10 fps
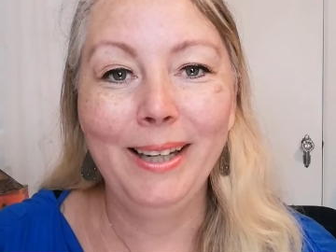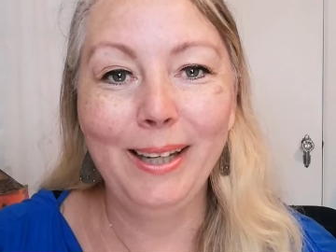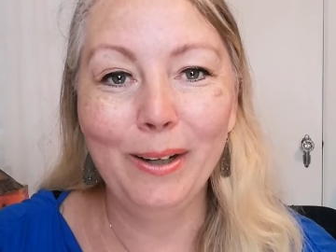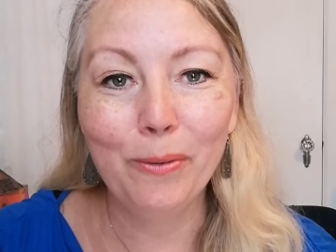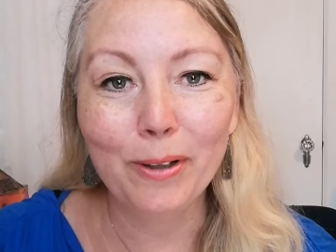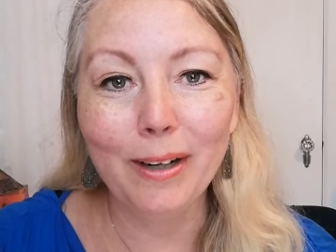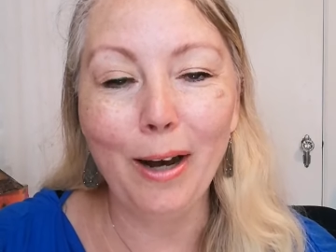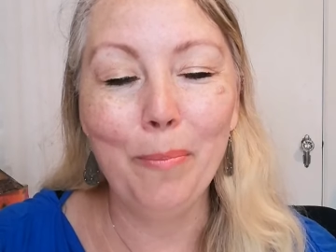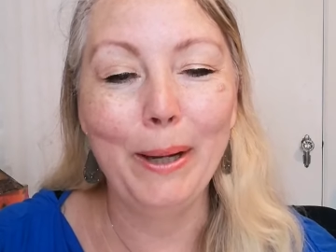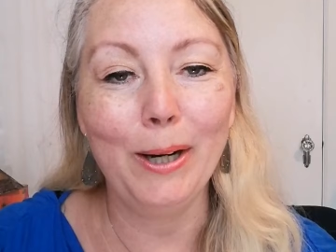You know, we're
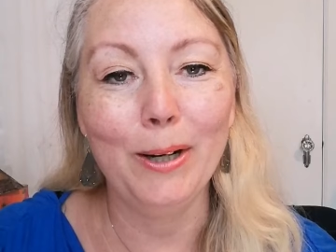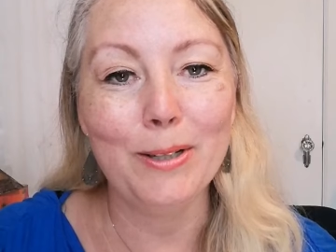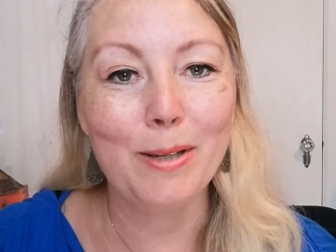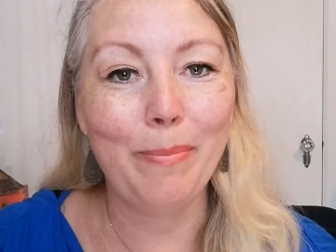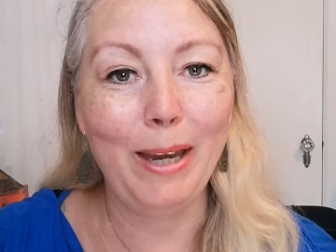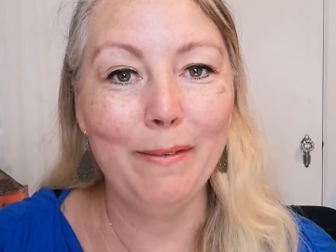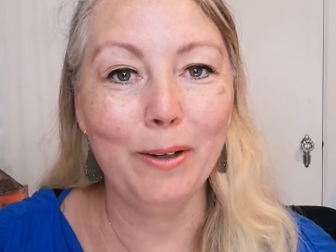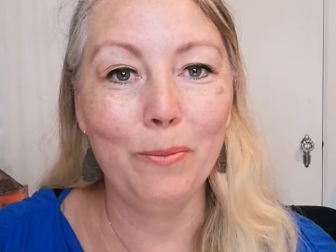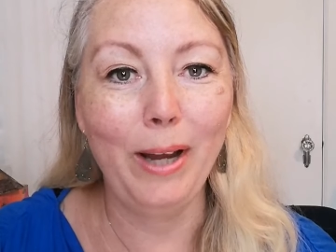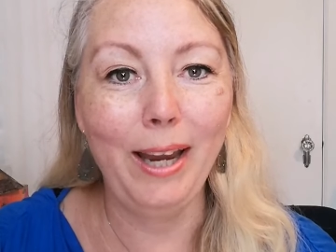helping her to pave
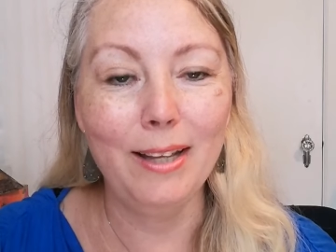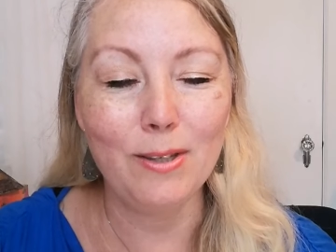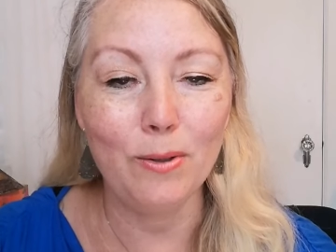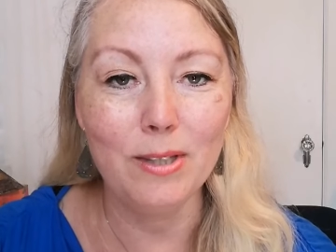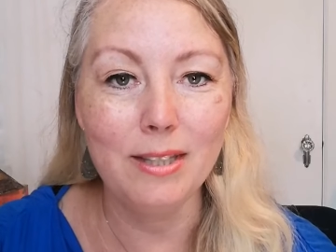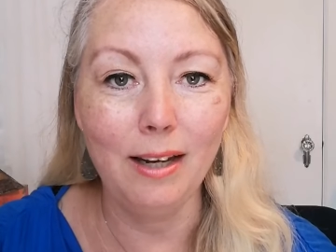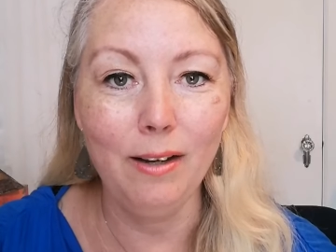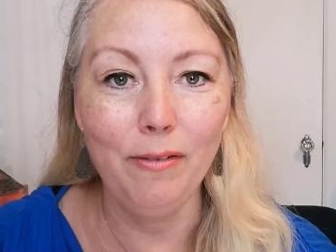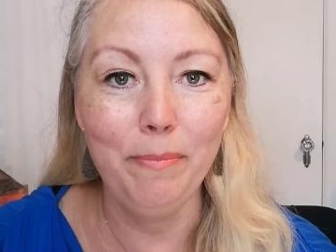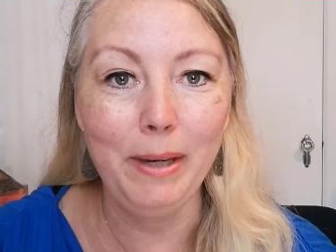her way. And so instead
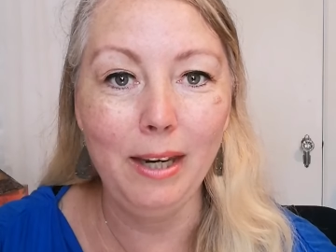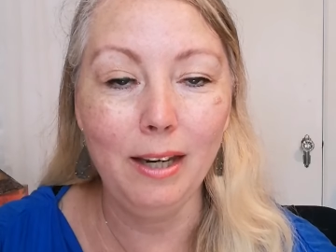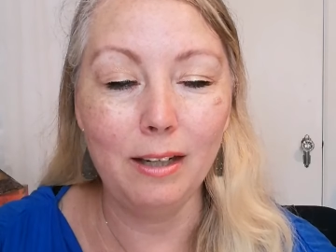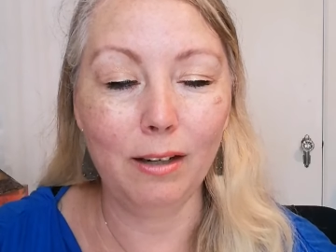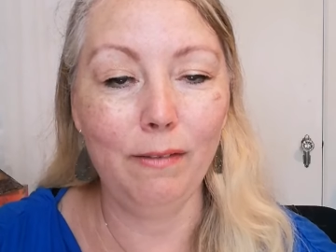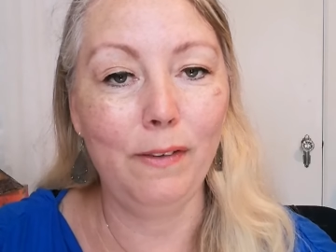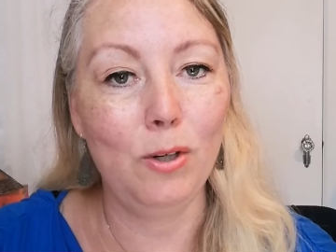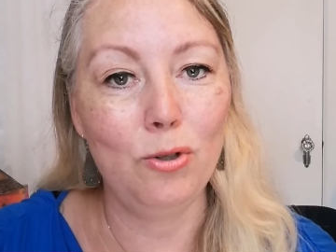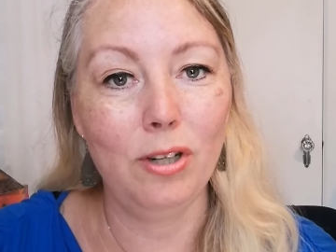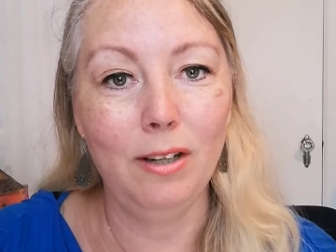of being in
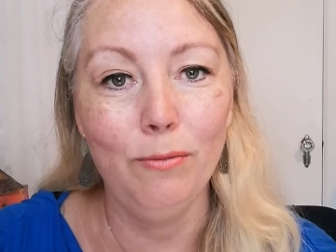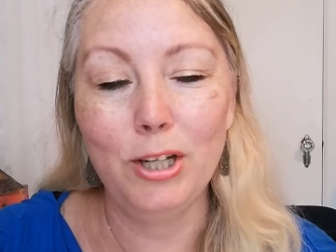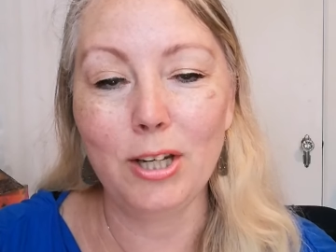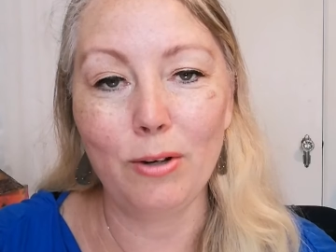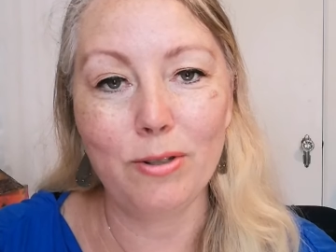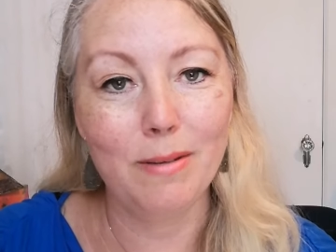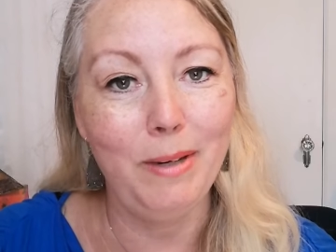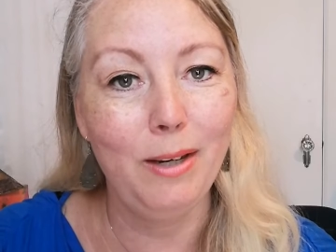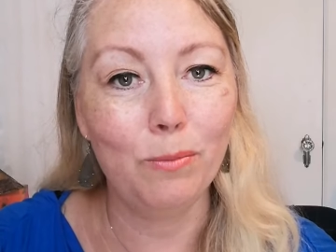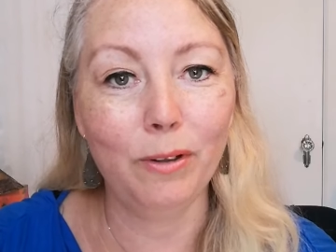confusion, reach out to
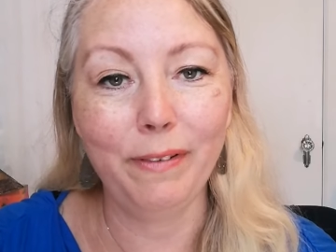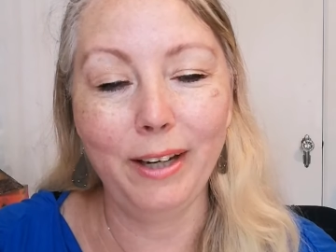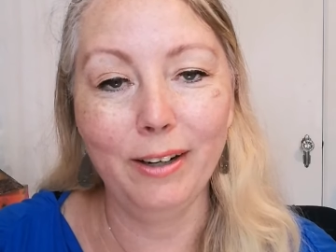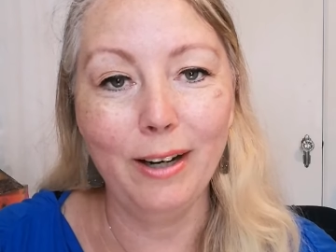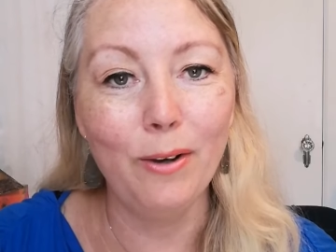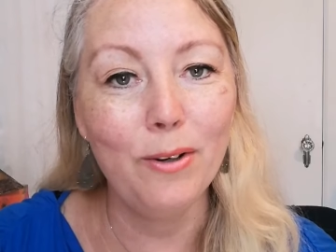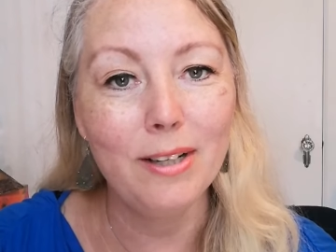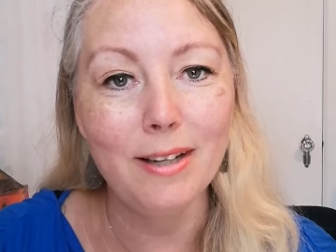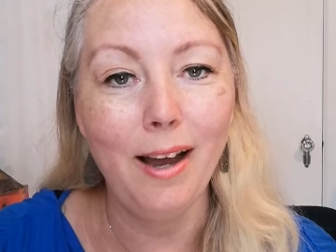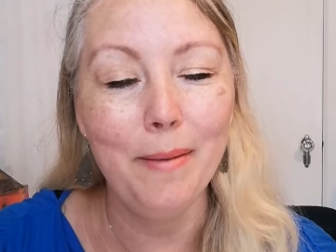me. We'll figure out a
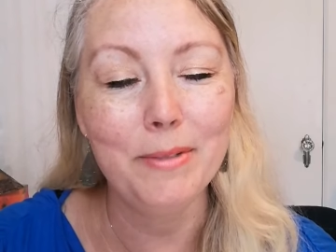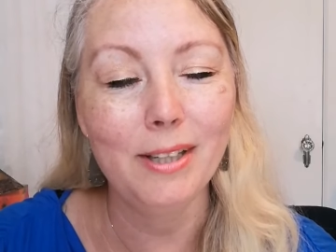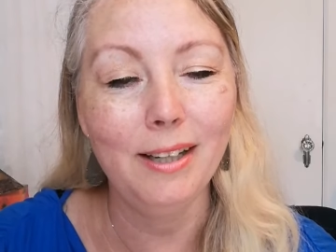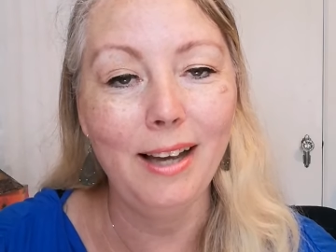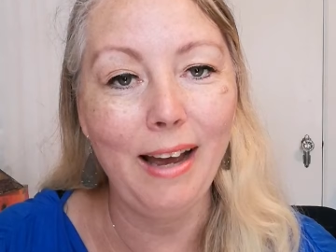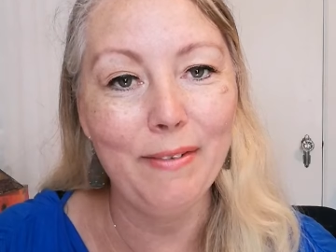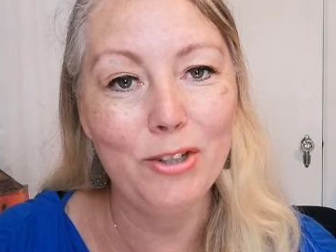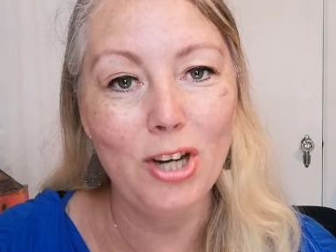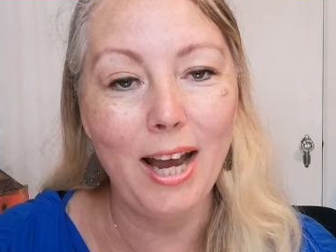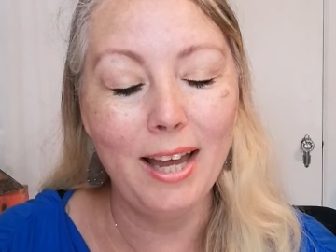time to have a
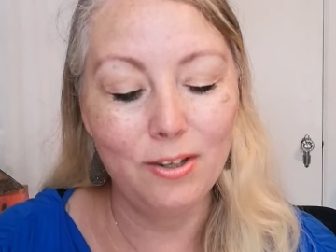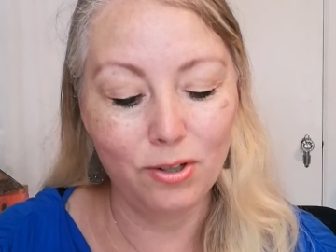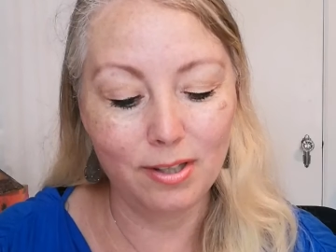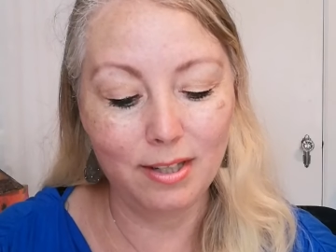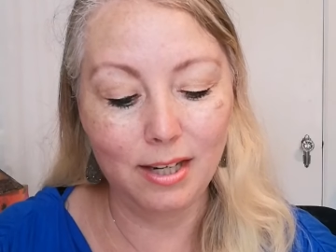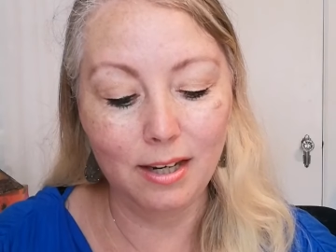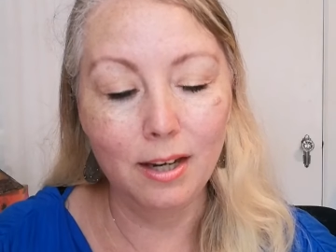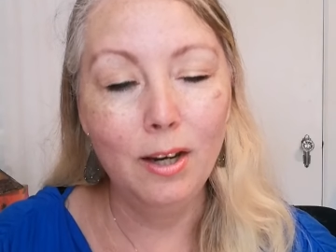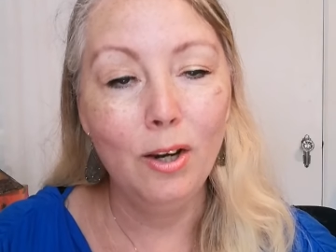chat and just see